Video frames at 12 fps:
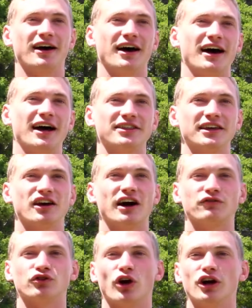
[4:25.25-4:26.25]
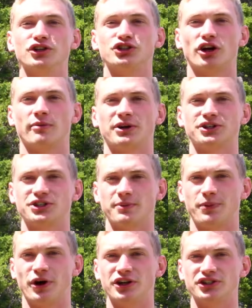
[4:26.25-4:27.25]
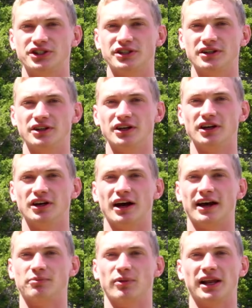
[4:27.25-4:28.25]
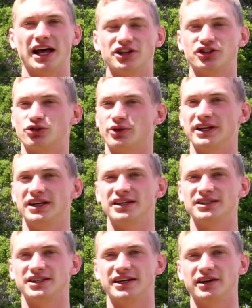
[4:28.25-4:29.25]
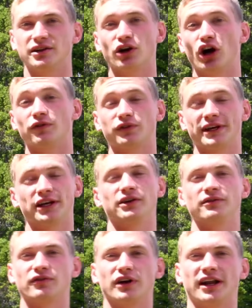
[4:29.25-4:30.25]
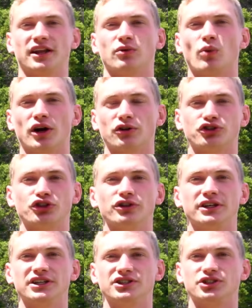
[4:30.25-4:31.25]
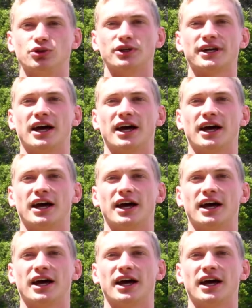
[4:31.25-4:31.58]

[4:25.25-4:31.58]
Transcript: I think I've grown so much as a person in my last 3 years here, and hopefully another 1 or 2 years still to